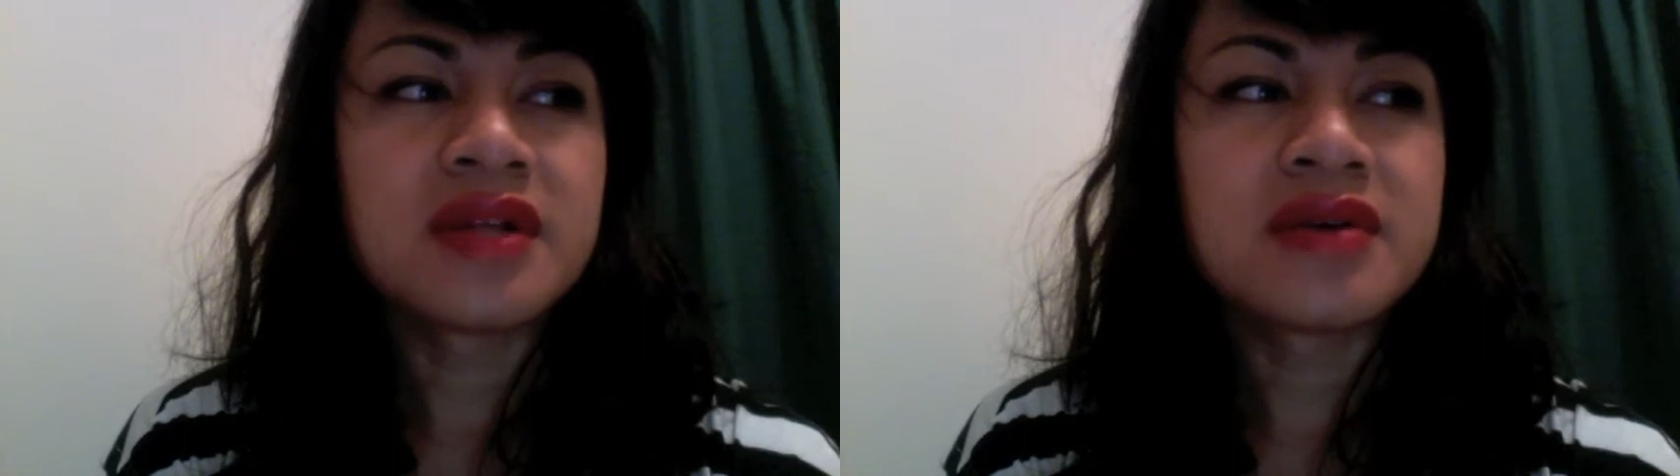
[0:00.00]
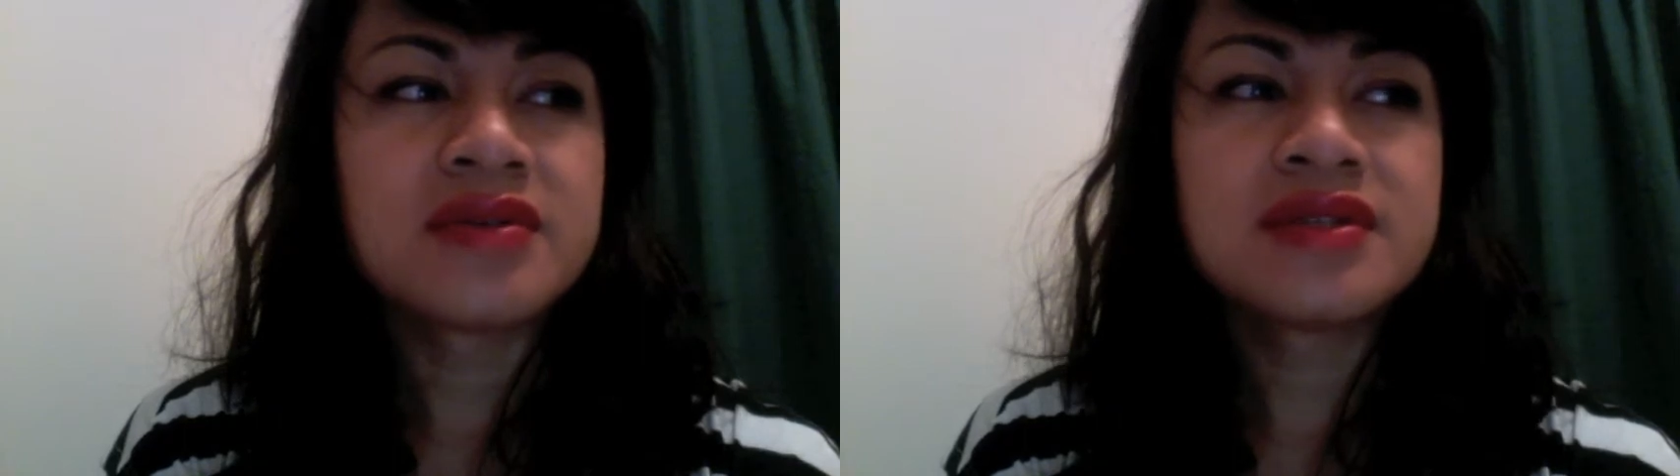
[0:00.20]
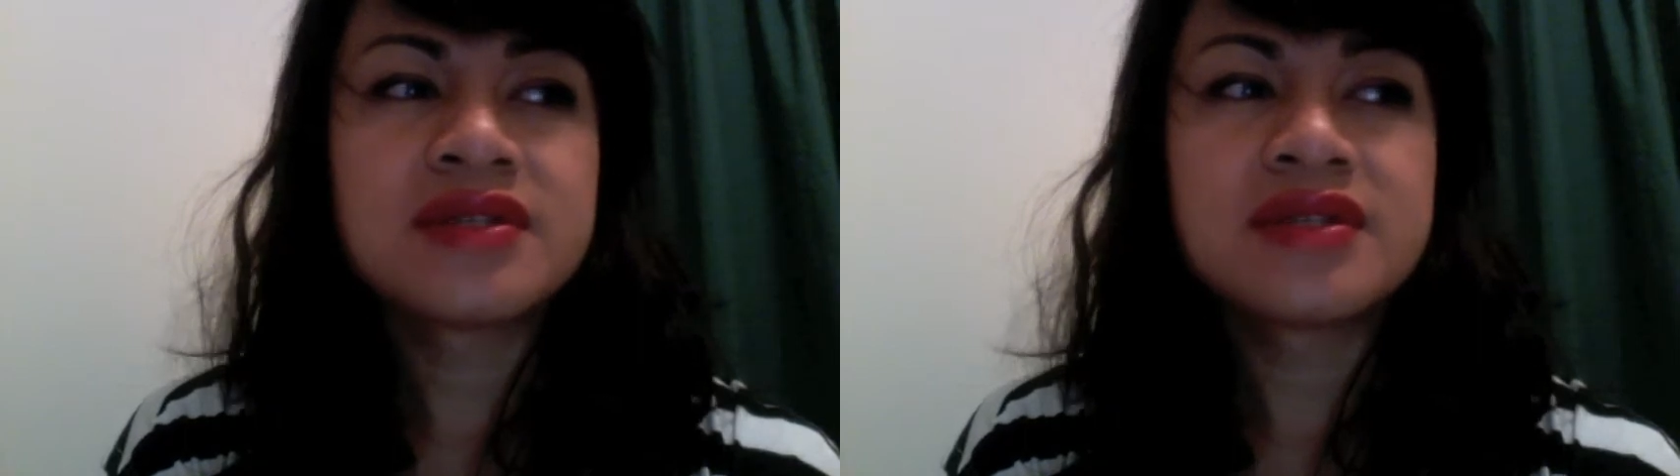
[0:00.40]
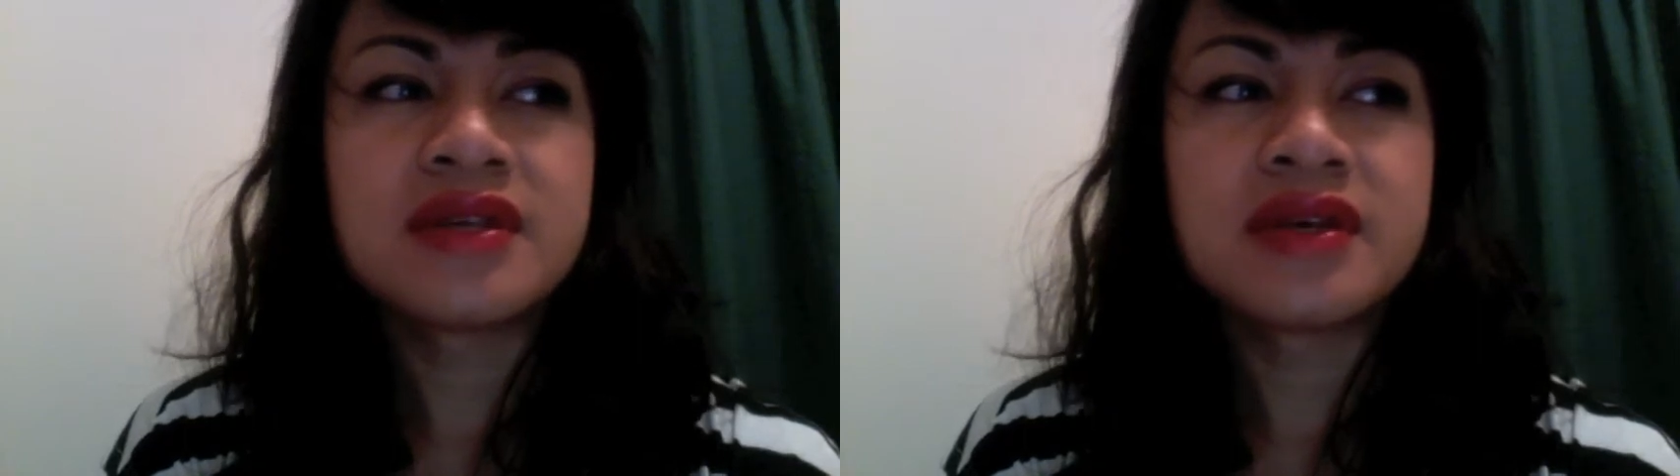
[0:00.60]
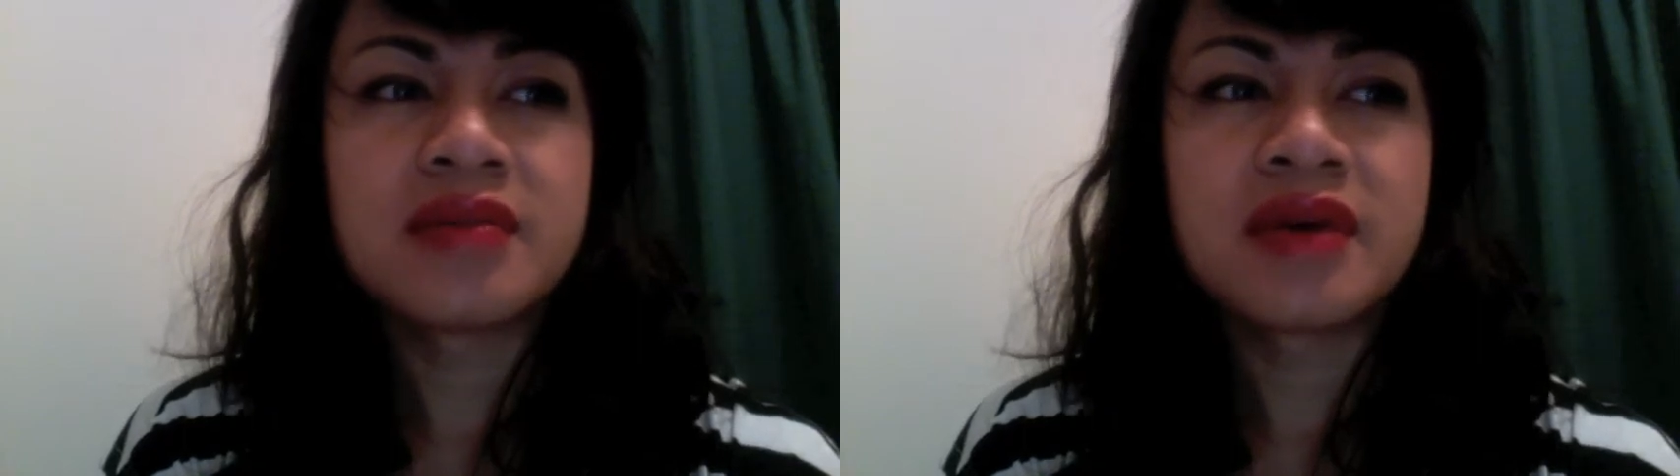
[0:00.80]
I was just
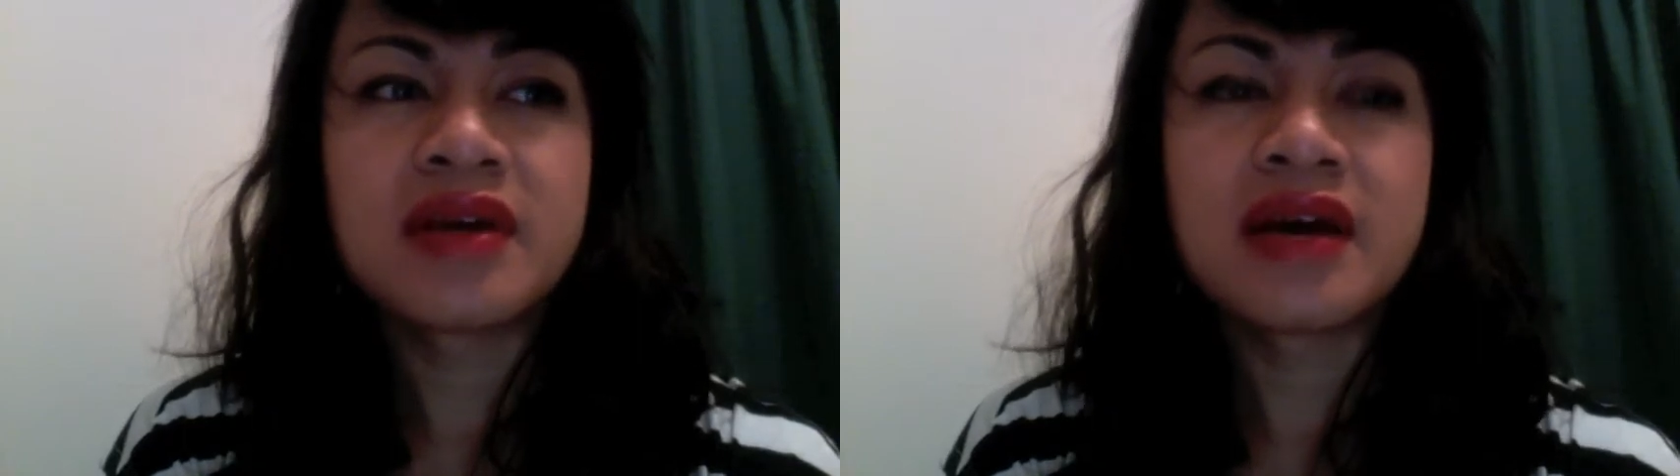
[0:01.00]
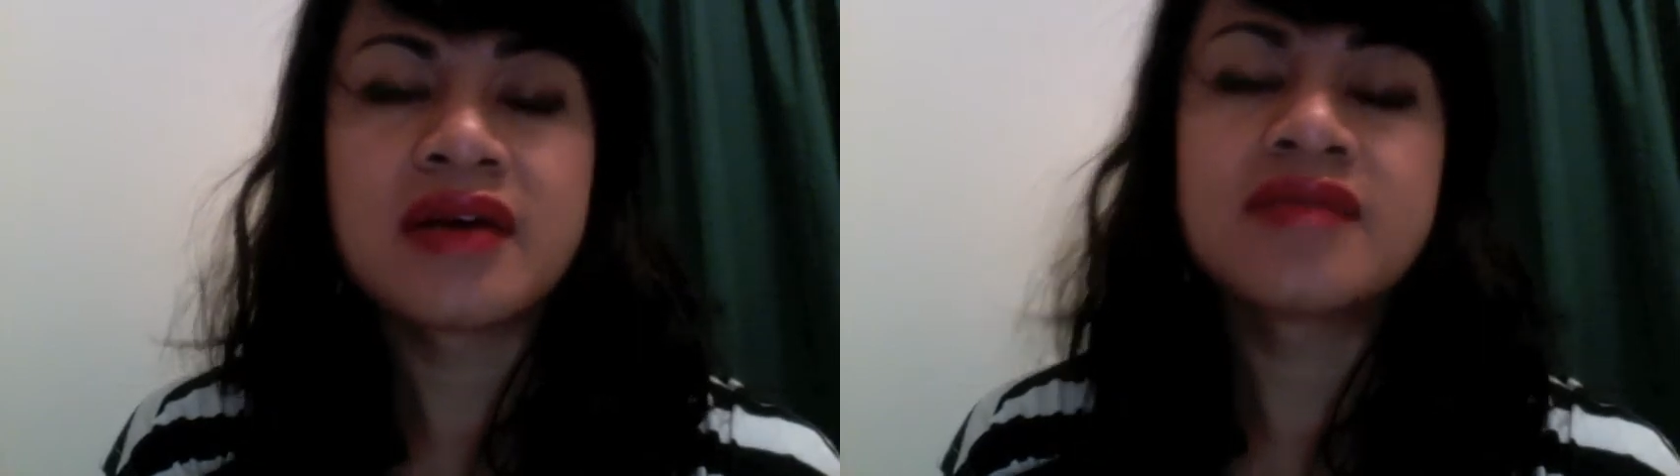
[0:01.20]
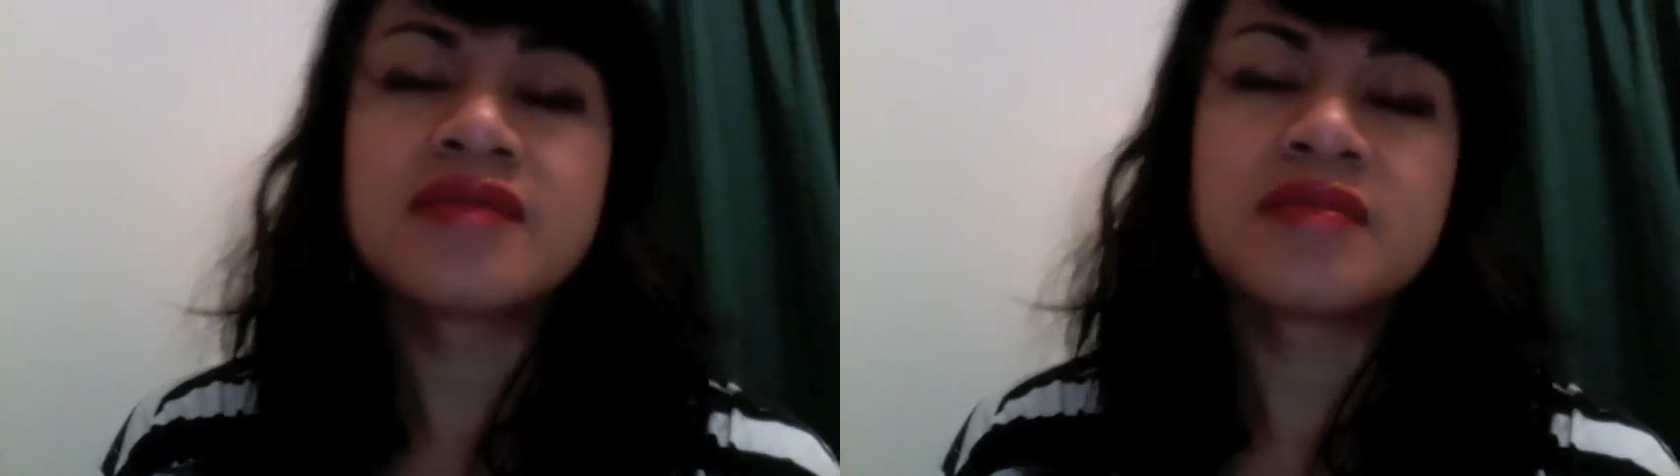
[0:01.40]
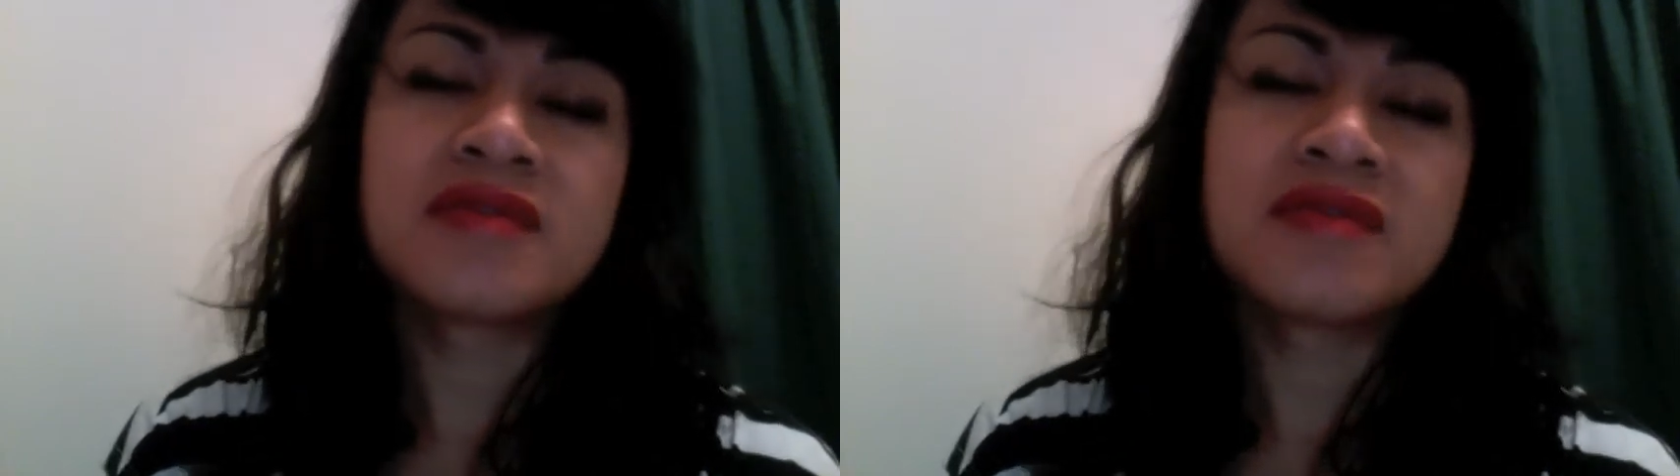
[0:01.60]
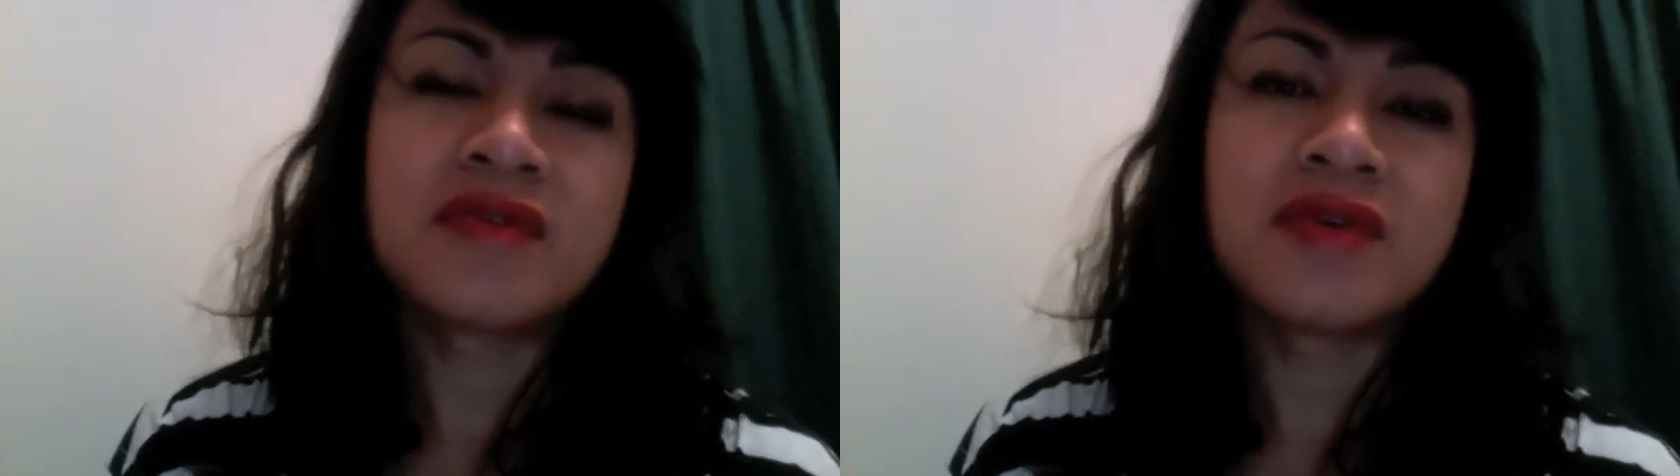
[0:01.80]
thinking about how even
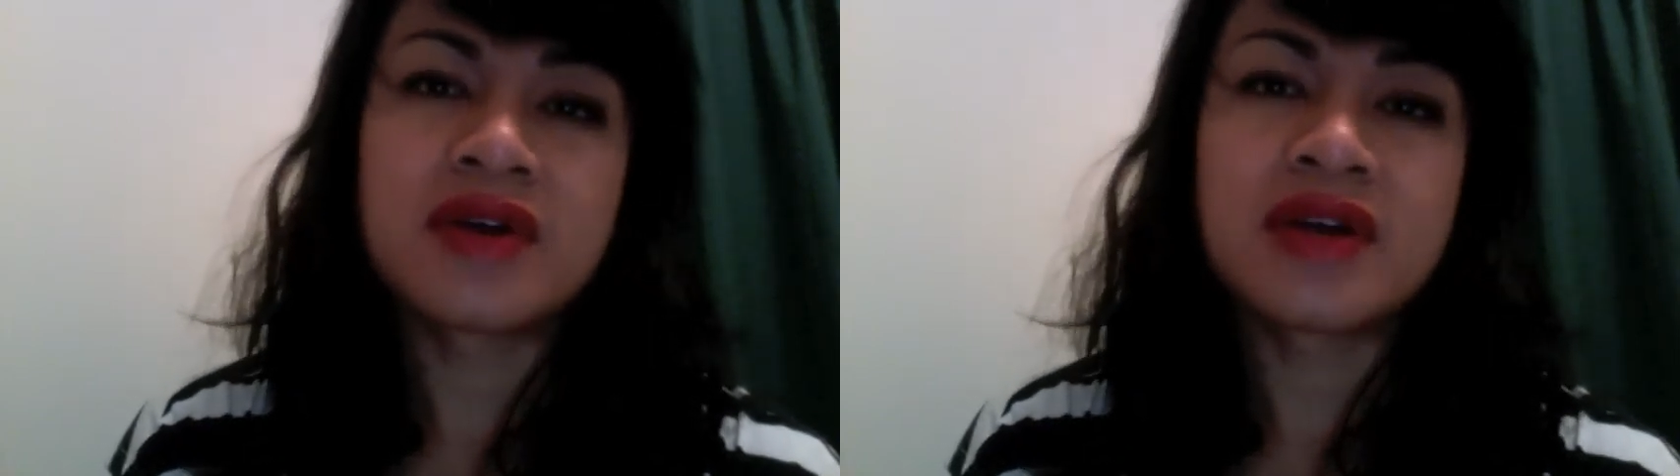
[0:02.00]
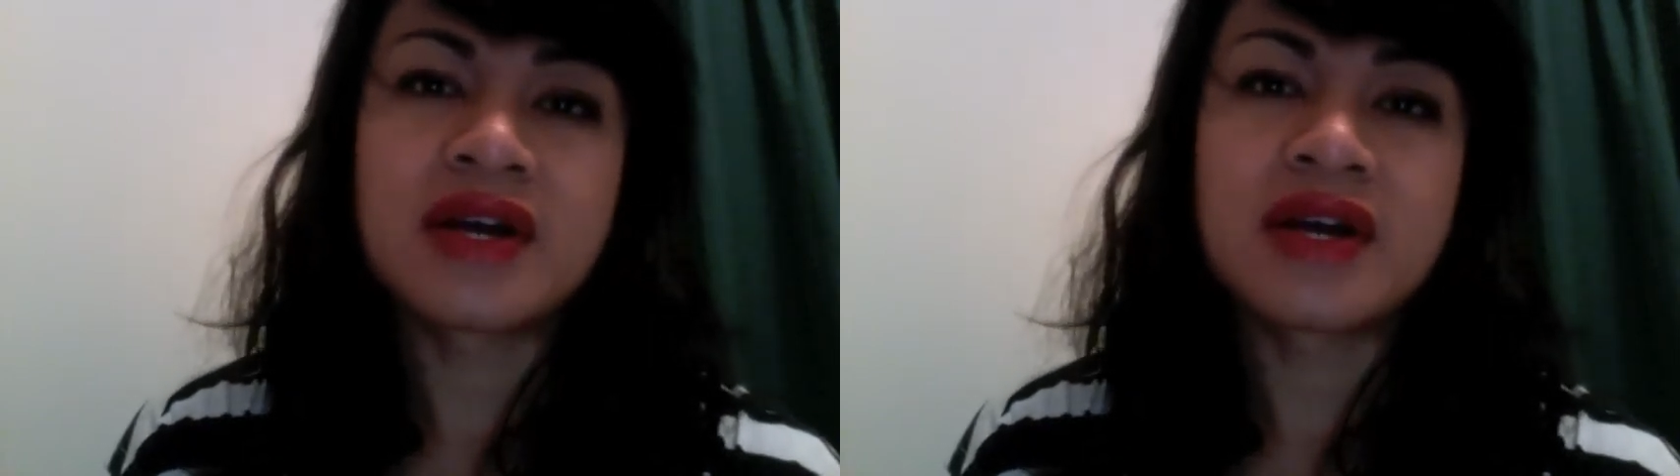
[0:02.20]
before